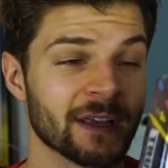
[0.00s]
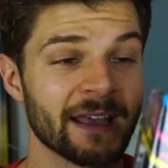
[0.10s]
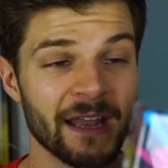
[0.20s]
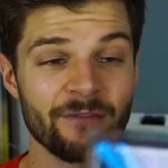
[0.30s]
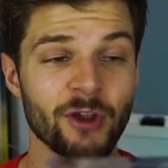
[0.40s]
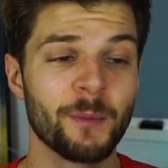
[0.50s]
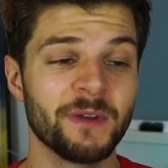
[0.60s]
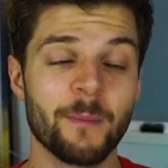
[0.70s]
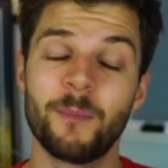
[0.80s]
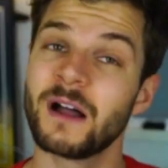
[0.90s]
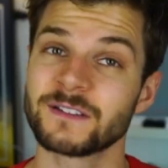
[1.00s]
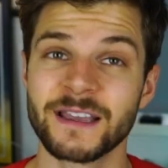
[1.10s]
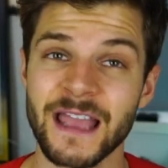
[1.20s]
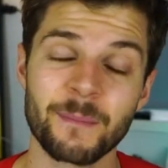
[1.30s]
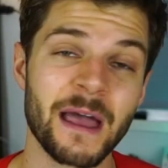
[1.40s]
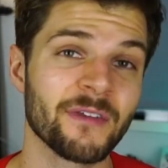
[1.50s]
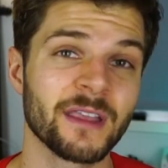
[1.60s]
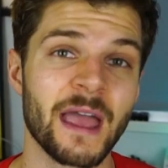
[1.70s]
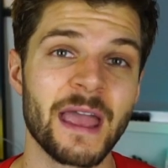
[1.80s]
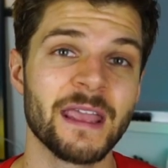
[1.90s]
Again, I haven't opened it, but I am
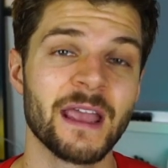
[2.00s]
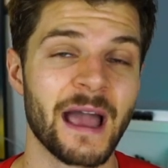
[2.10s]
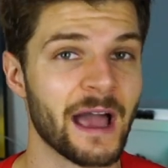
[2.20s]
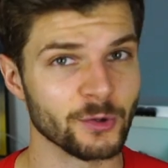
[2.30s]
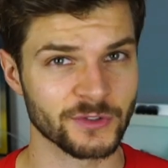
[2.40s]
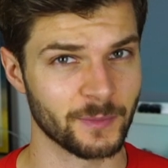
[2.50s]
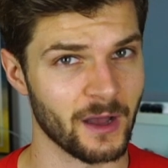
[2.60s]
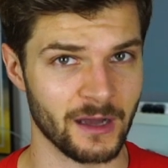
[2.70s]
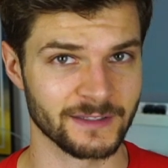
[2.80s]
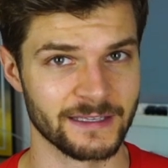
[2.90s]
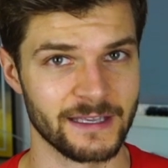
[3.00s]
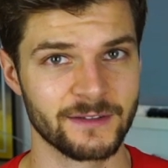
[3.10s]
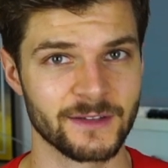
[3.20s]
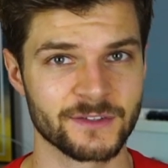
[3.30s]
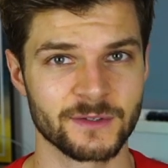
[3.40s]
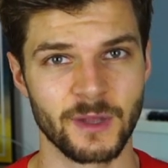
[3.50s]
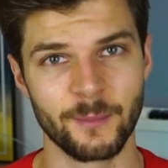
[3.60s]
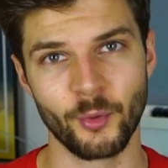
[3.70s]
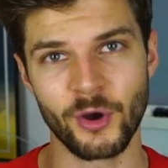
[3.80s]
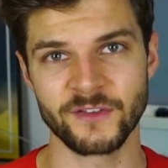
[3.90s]
having a house party, such
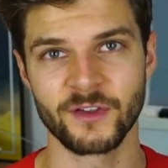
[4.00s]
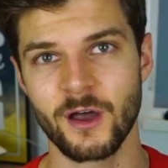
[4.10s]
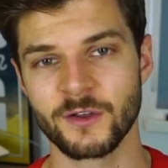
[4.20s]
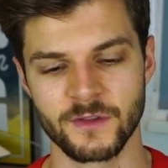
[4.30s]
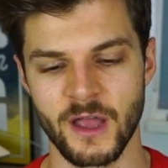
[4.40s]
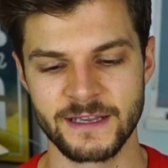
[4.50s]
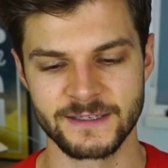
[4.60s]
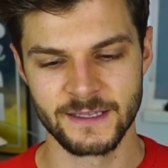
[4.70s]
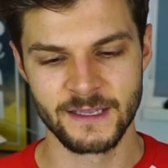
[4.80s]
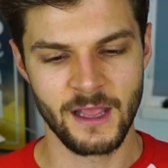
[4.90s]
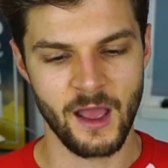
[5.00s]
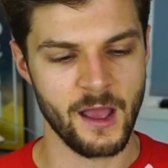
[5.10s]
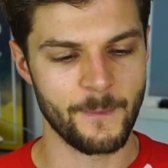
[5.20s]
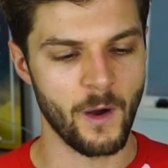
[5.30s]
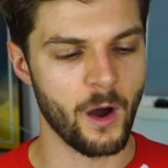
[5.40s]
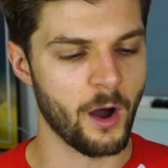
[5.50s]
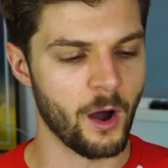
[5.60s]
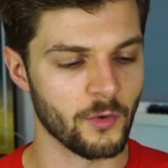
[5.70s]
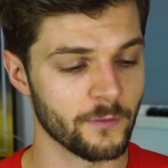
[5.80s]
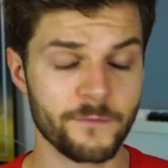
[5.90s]
like boys and girls night,
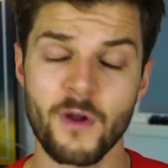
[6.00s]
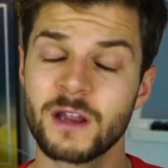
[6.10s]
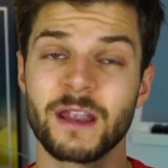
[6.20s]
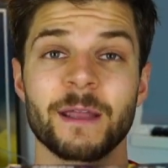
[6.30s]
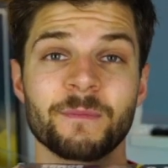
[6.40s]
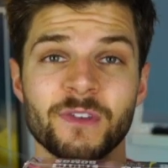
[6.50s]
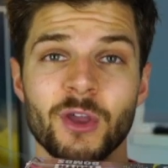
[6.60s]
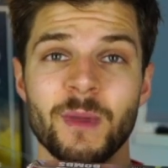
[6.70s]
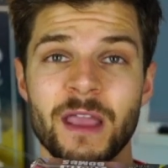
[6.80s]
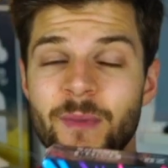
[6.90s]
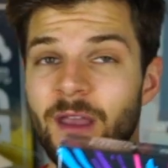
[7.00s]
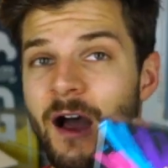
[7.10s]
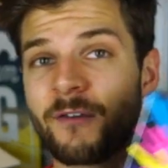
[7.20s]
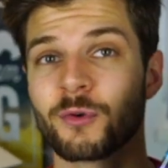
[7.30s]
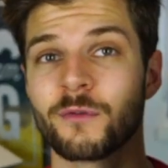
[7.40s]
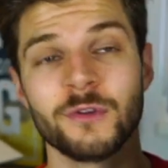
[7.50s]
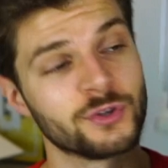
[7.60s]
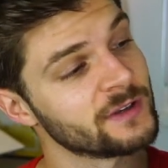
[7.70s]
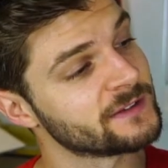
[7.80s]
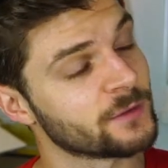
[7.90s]
on Friday. So maybe after a few
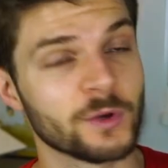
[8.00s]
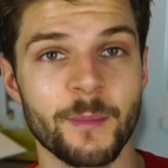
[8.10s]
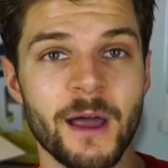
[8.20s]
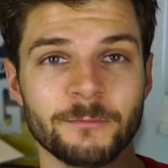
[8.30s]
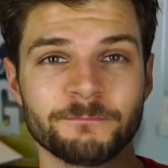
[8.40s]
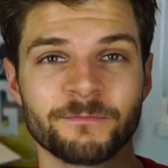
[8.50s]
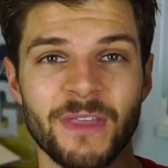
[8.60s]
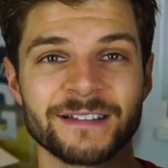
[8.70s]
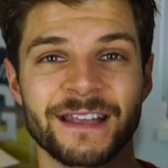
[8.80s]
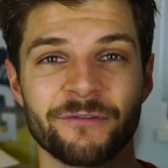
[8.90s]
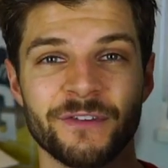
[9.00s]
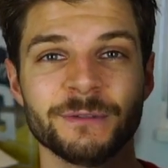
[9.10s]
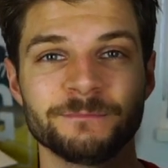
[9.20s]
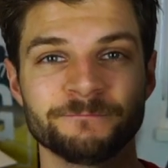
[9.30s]
drinks, this will come out. Thanks, Dan and Phil.